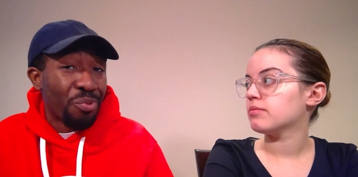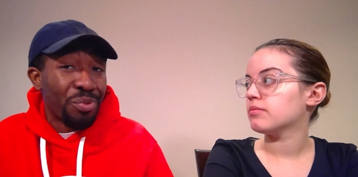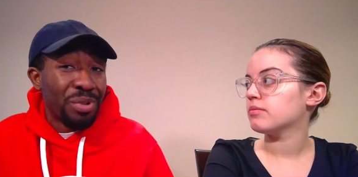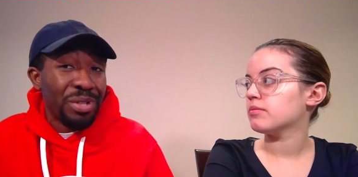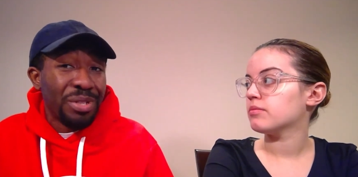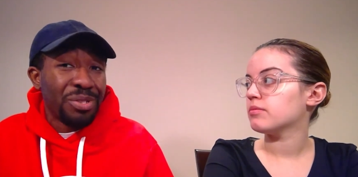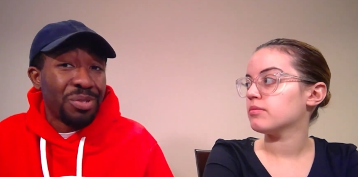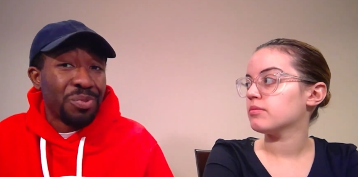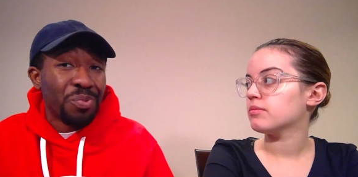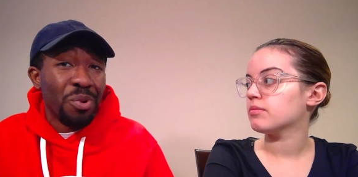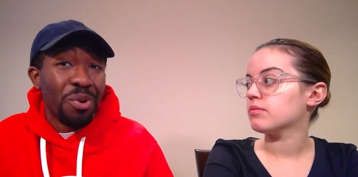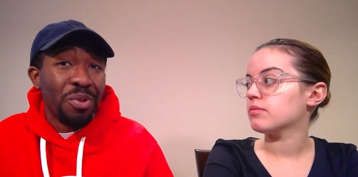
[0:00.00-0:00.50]

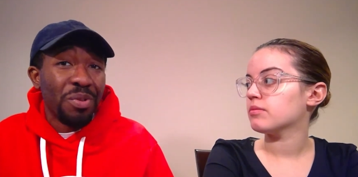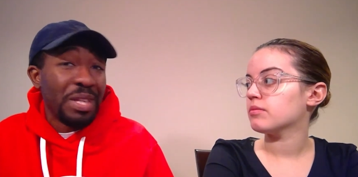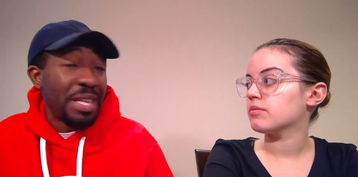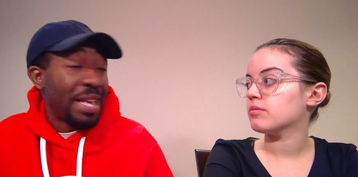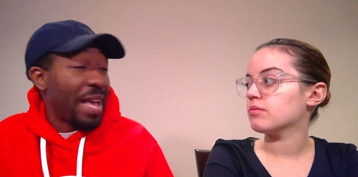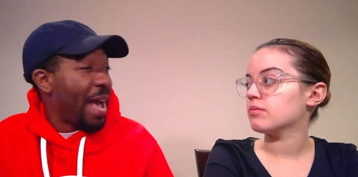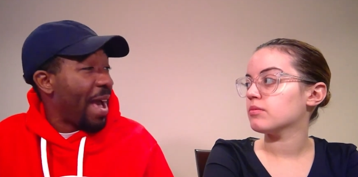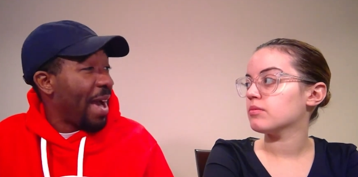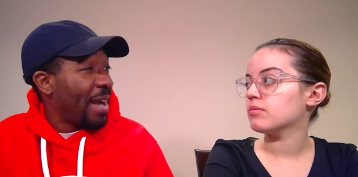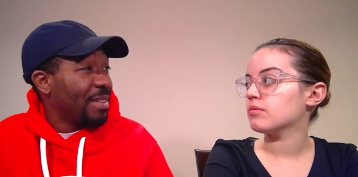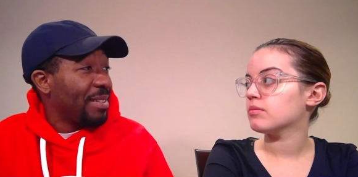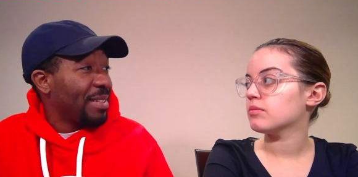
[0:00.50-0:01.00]

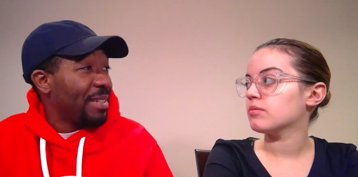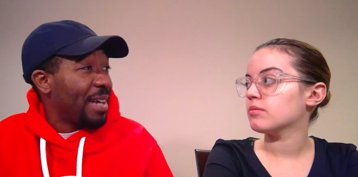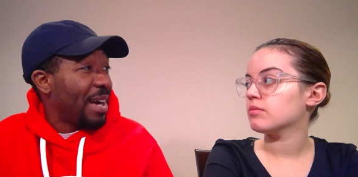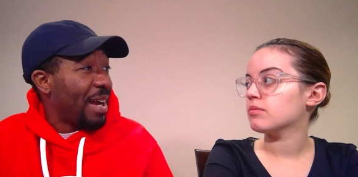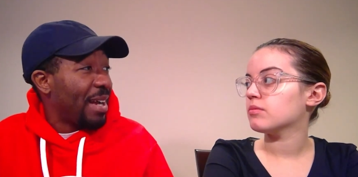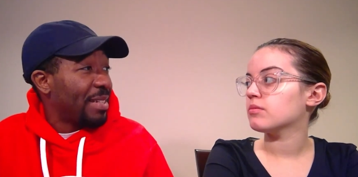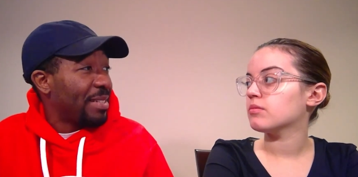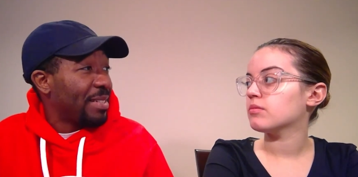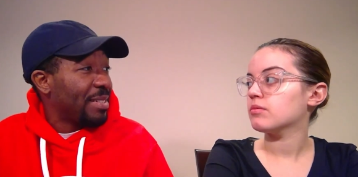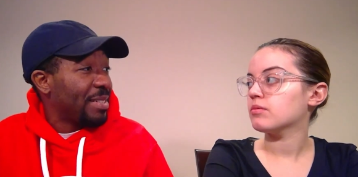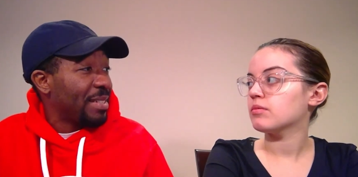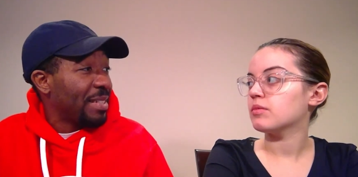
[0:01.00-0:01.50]
Speaker 1: cringeworthy acting,
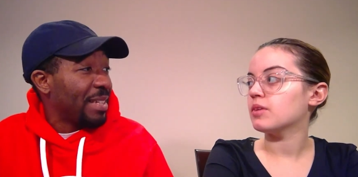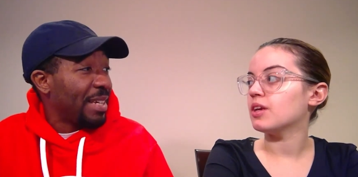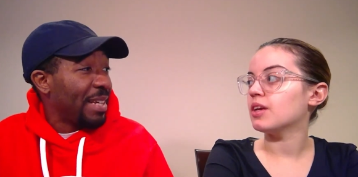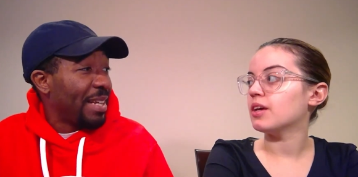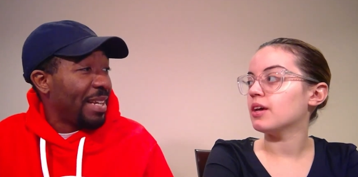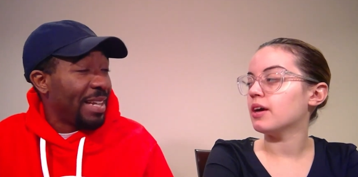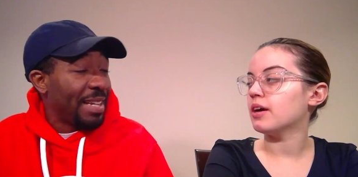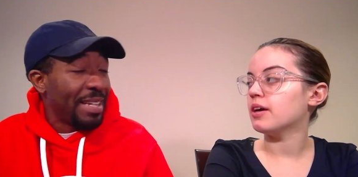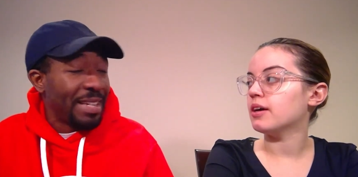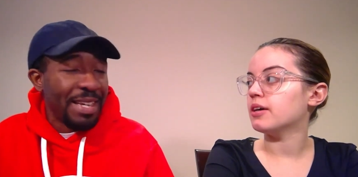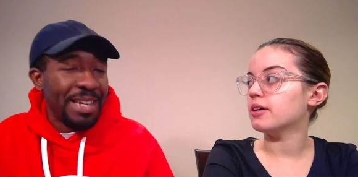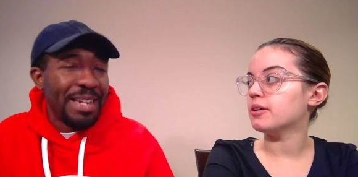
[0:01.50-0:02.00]
honestly. Yeah.
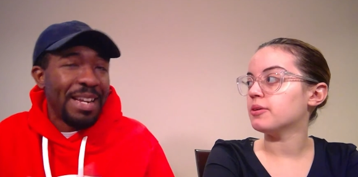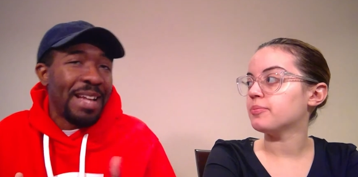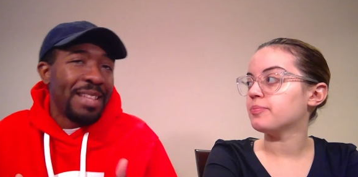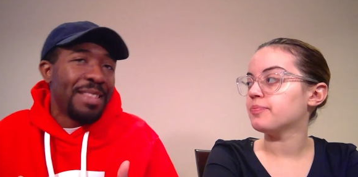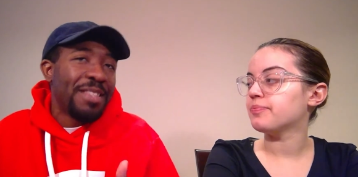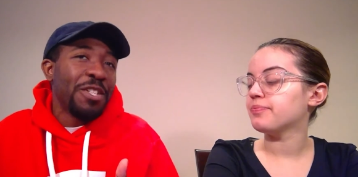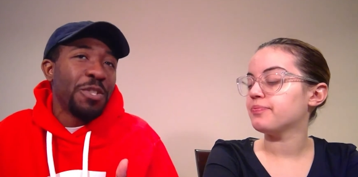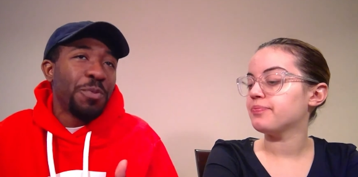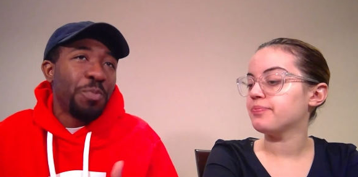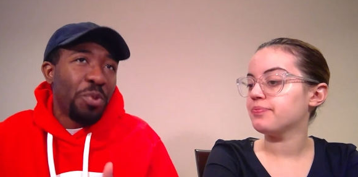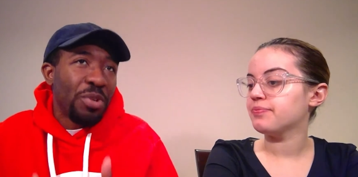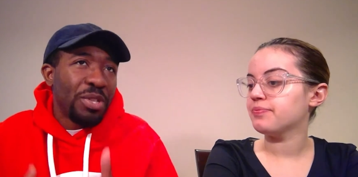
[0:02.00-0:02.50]
And, and at
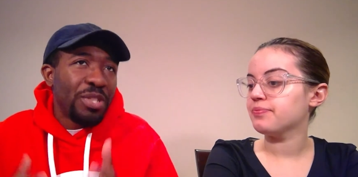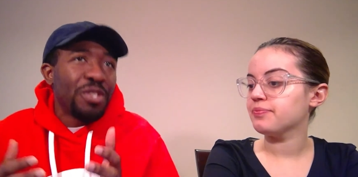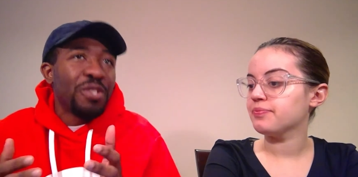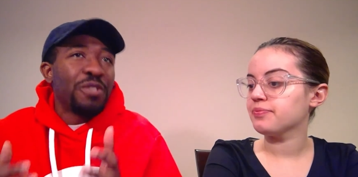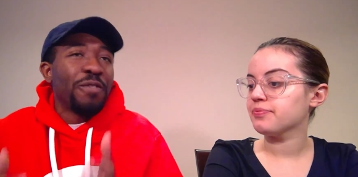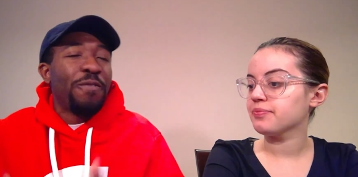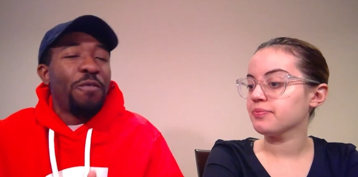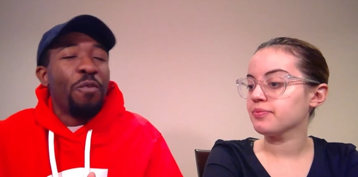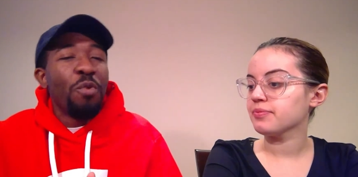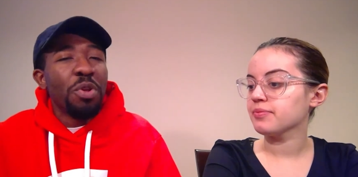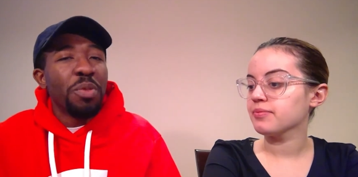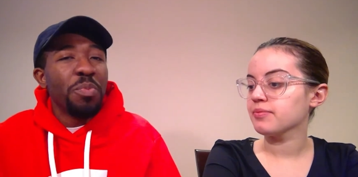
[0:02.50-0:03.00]
this point, this is
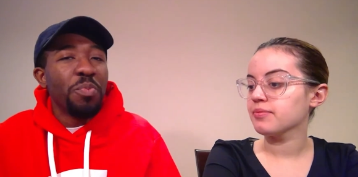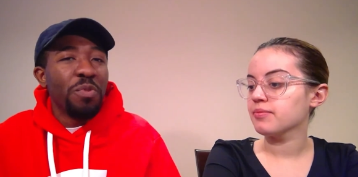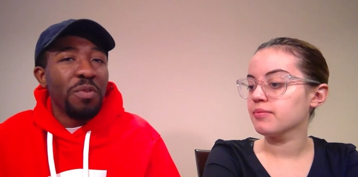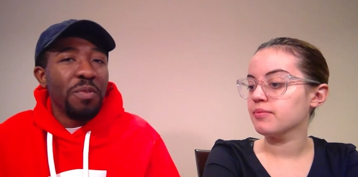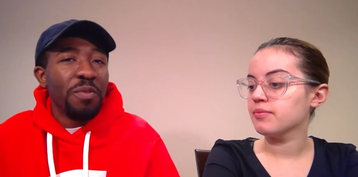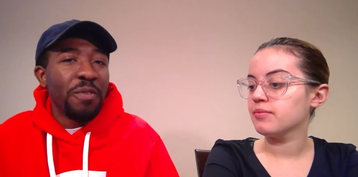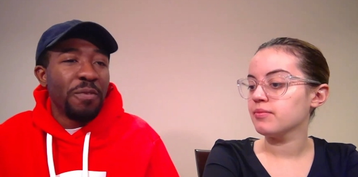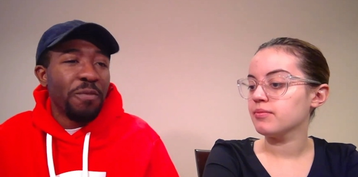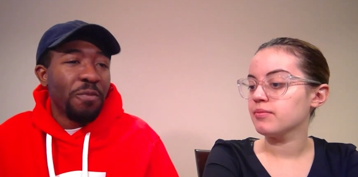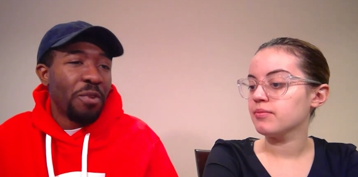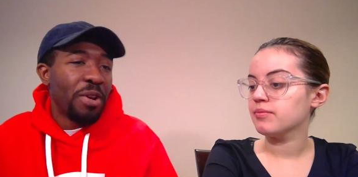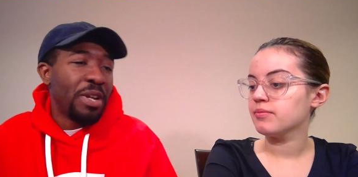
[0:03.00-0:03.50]
the fourth movie
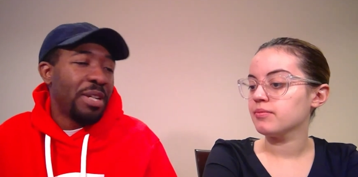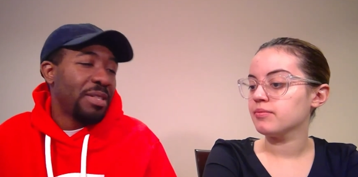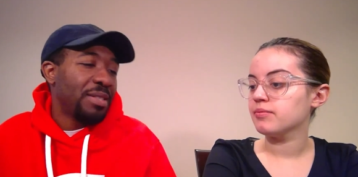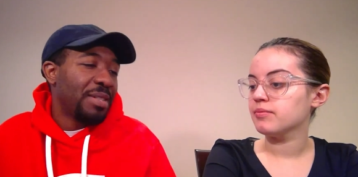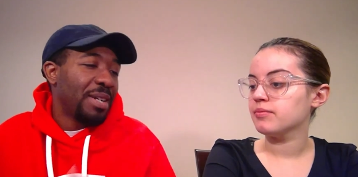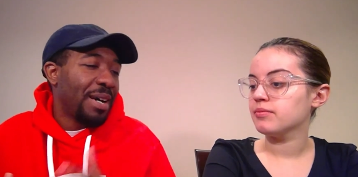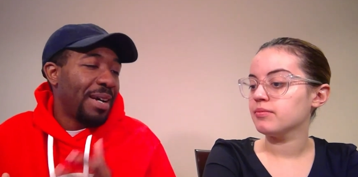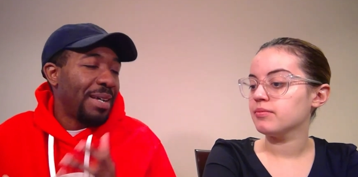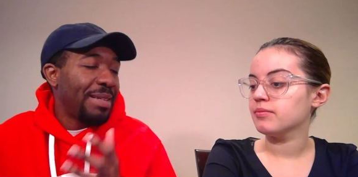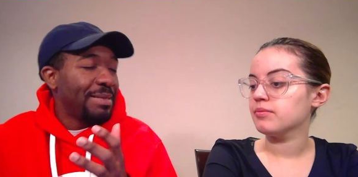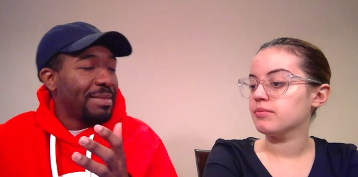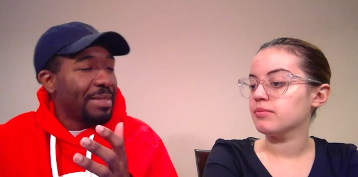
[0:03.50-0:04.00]
of the
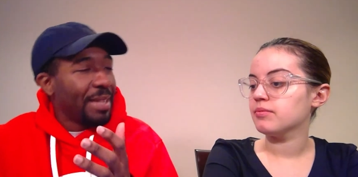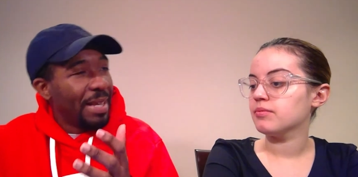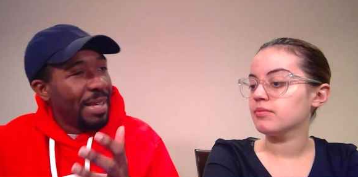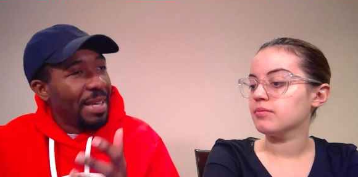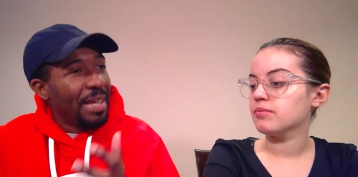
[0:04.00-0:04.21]
franchise.